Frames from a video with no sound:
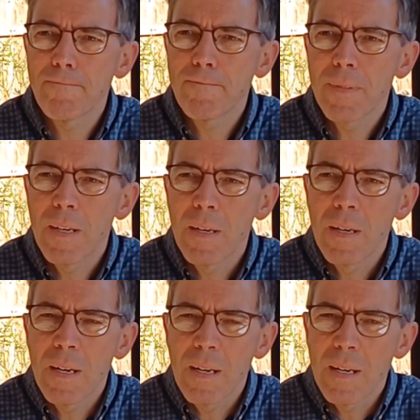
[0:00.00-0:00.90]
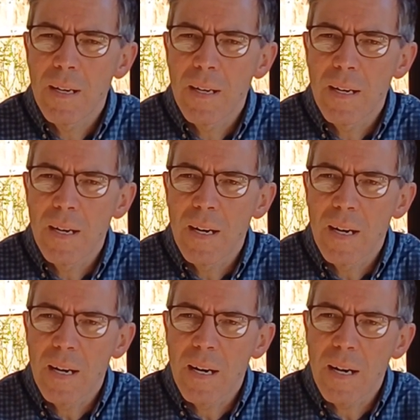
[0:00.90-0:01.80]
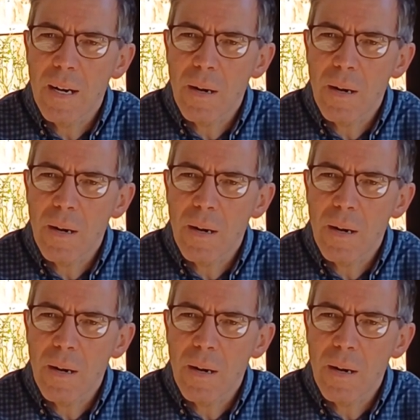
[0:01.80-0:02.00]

(no one is talking)